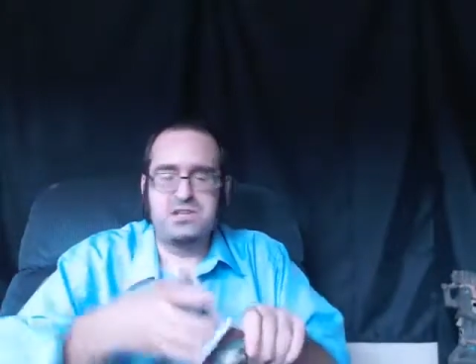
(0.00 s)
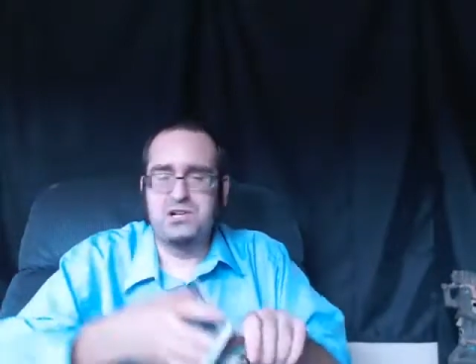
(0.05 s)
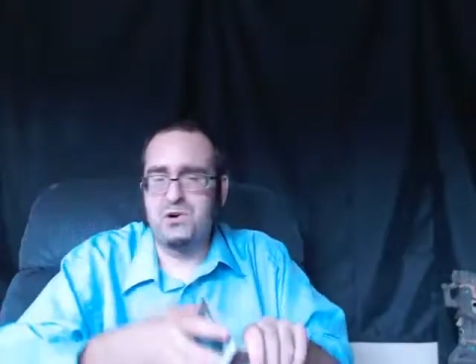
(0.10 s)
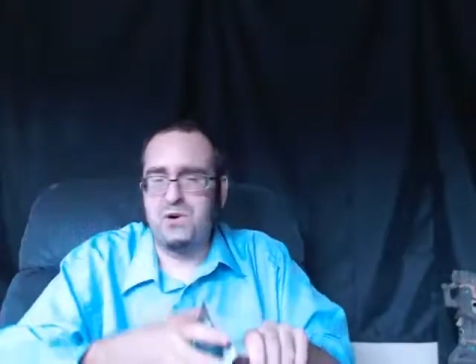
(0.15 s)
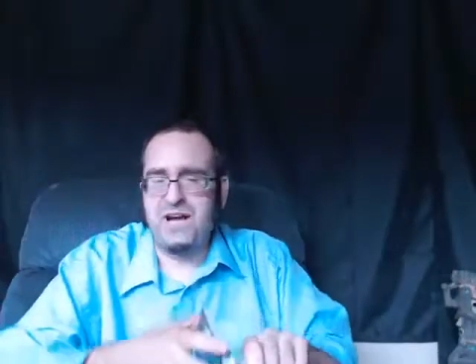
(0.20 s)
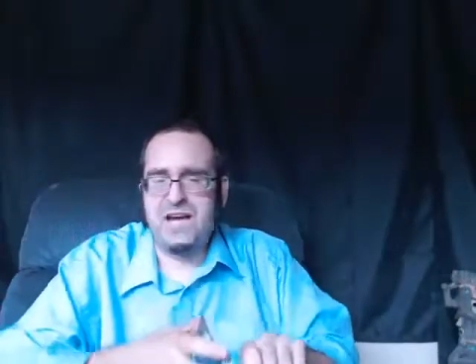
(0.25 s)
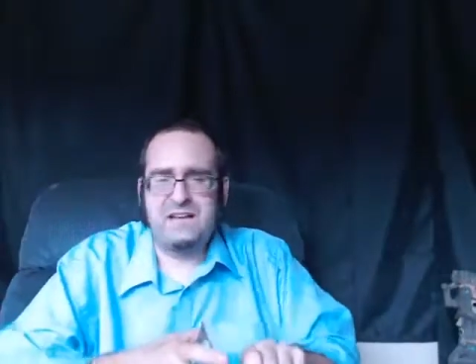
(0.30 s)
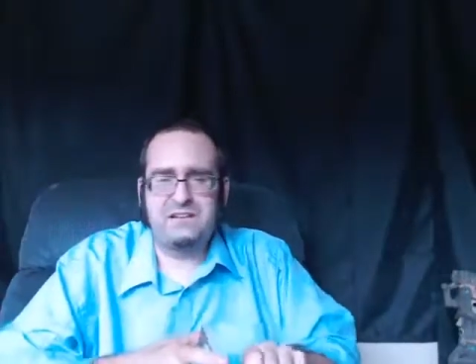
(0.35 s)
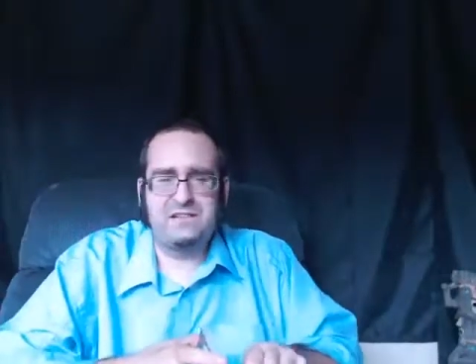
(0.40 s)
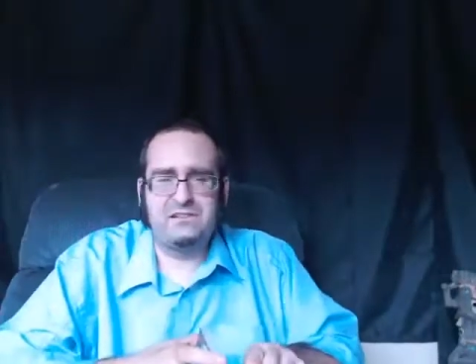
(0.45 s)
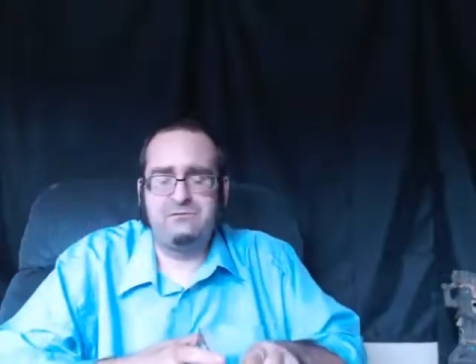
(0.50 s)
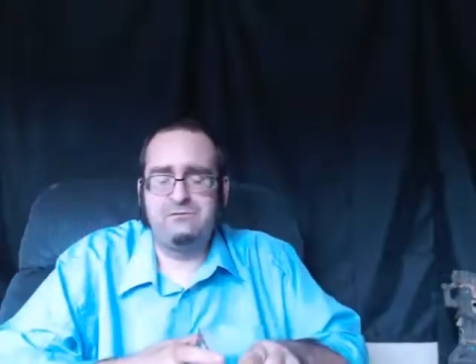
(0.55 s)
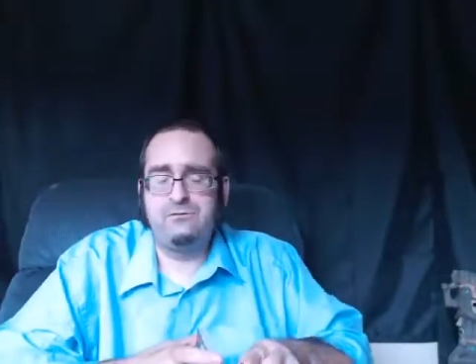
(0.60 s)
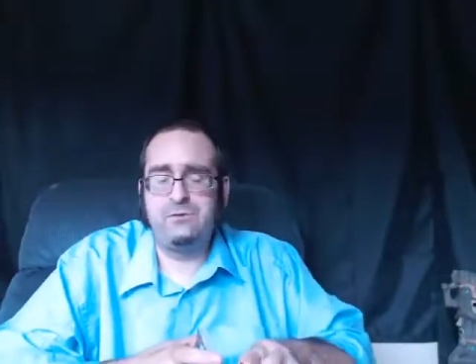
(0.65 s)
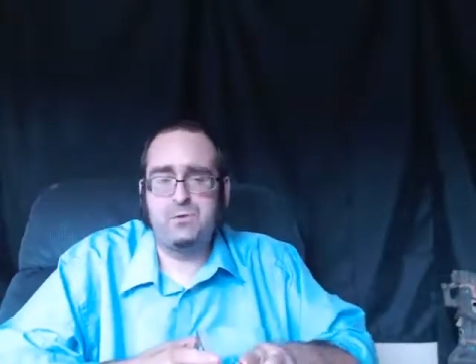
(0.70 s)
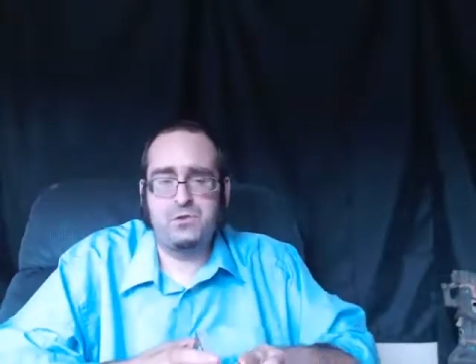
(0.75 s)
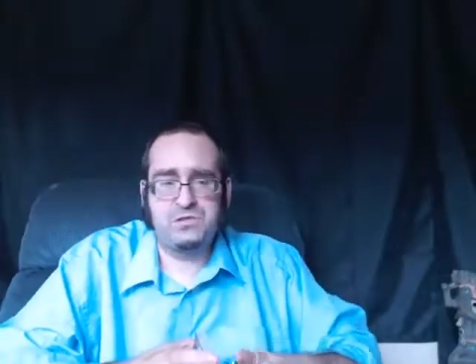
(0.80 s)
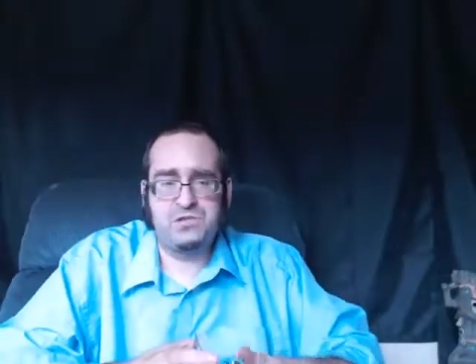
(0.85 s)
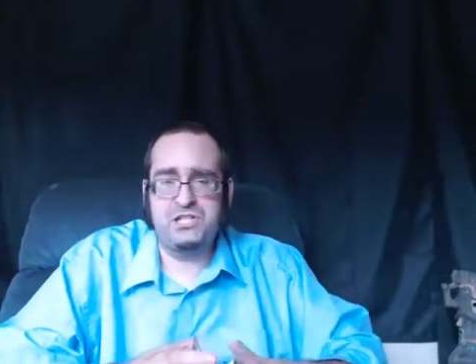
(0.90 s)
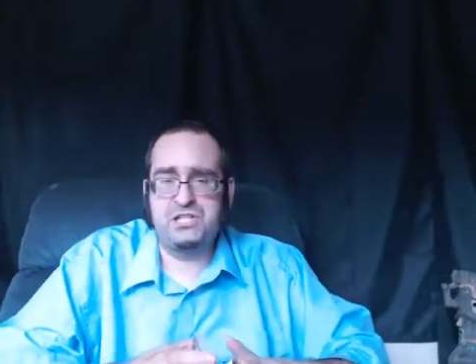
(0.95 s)
don't have to
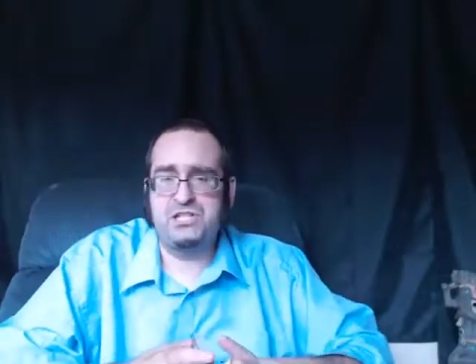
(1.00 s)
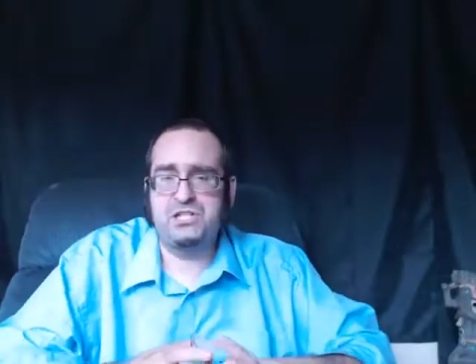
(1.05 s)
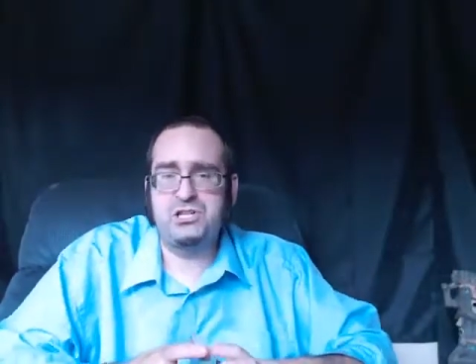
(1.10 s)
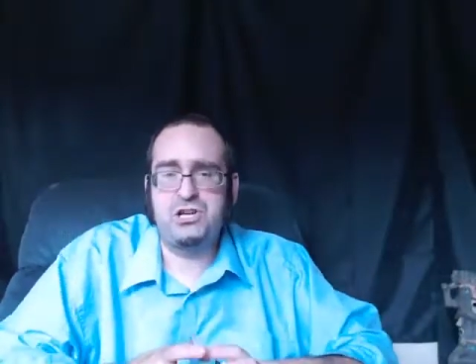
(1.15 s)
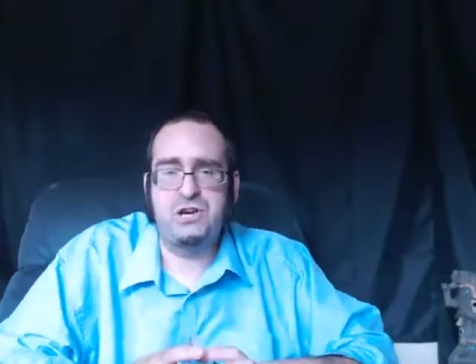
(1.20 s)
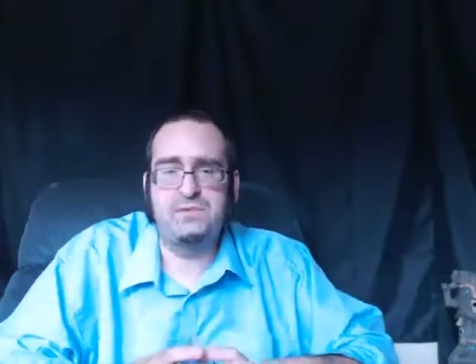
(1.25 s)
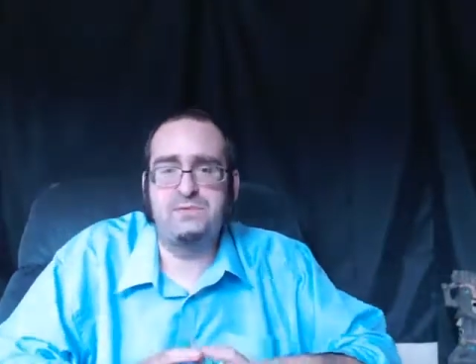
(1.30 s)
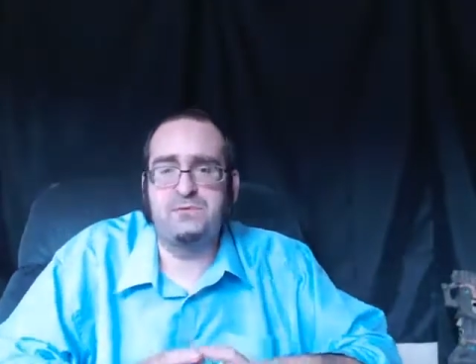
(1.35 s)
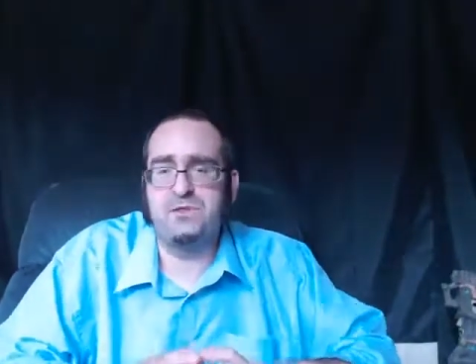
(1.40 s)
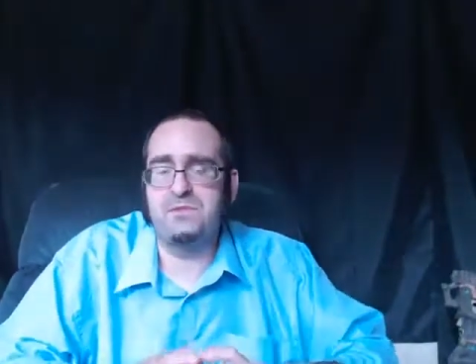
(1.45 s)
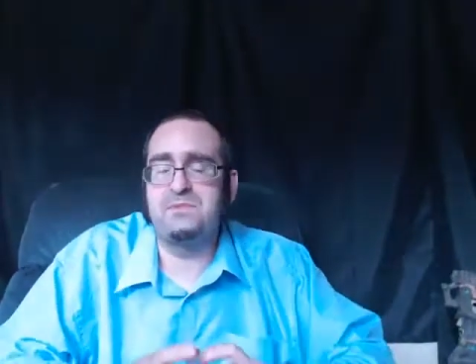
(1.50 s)
force this shuffle,